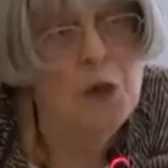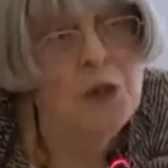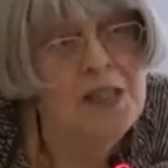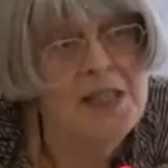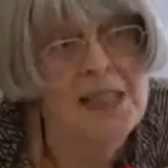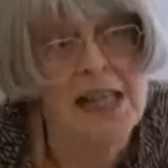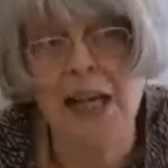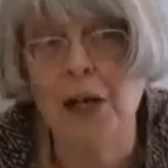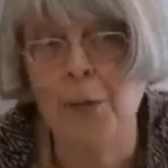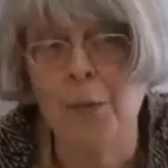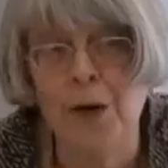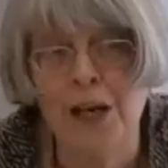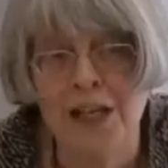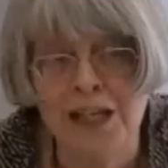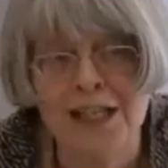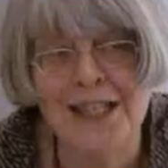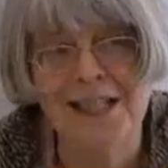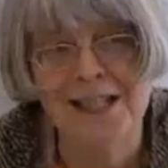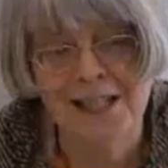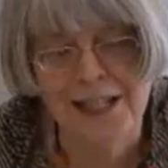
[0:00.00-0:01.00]
So in
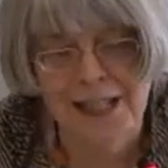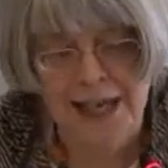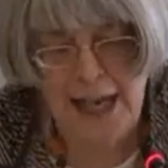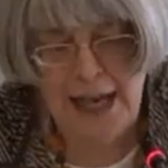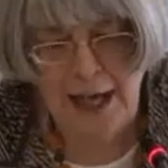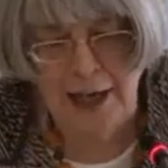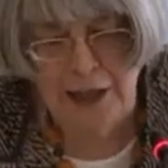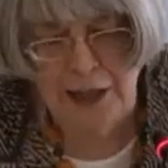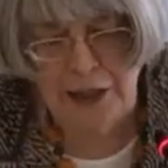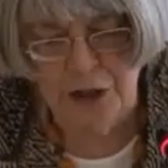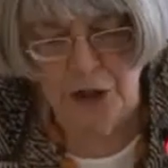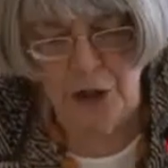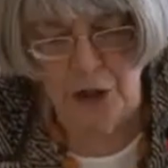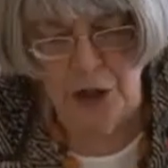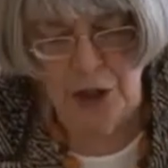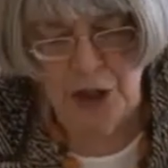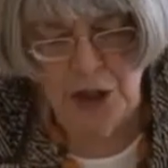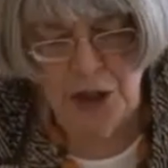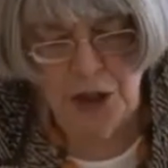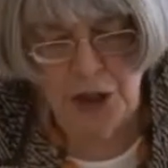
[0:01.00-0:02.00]
celebrating today, I
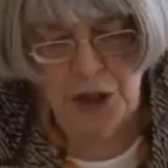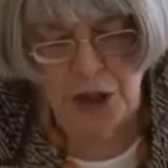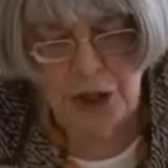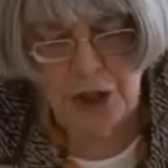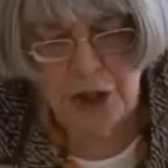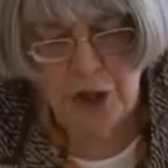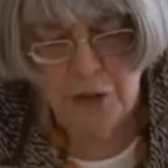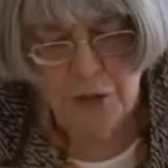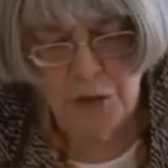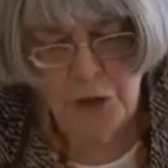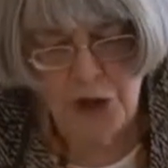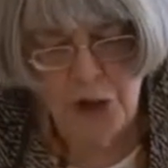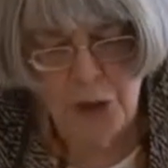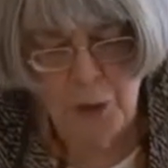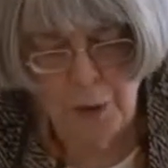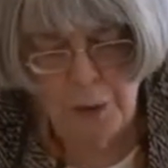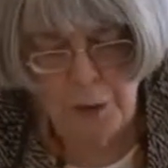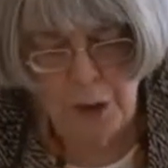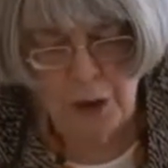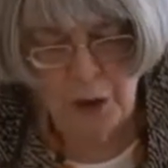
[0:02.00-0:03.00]
acknowledge
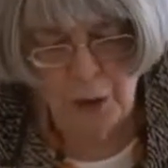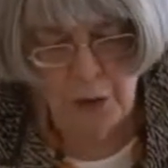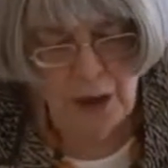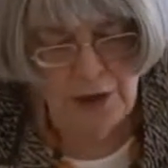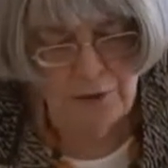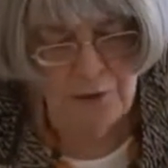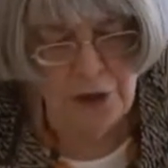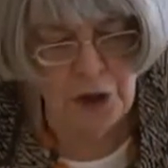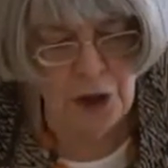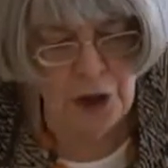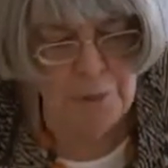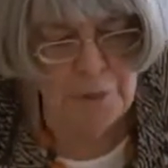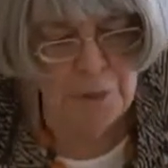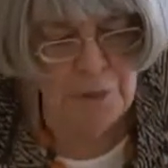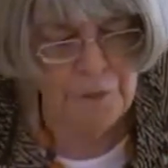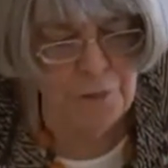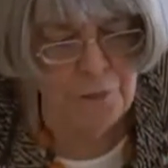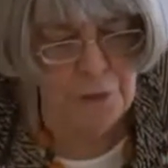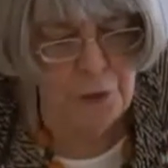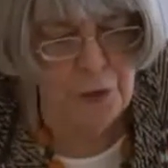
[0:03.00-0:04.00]
those women who have gone